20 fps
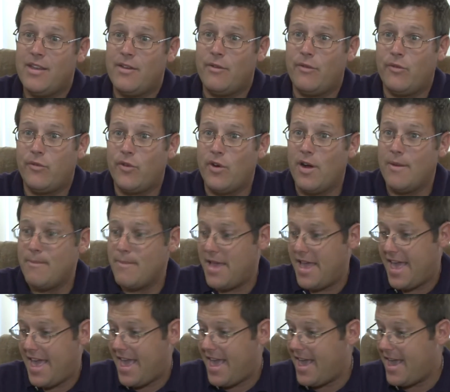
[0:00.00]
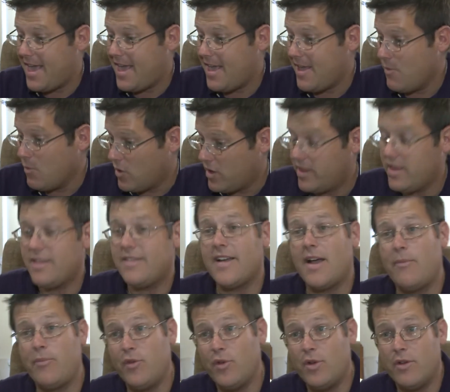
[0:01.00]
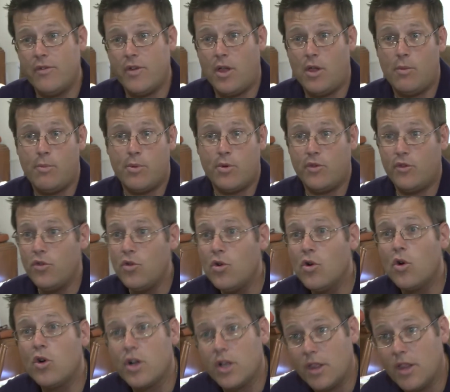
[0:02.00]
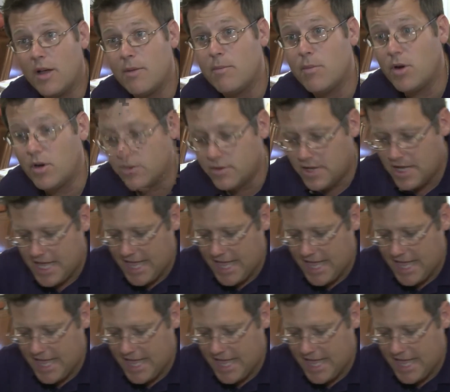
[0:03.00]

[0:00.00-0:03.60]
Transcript: from one of the top two developers, Hugo Colombo,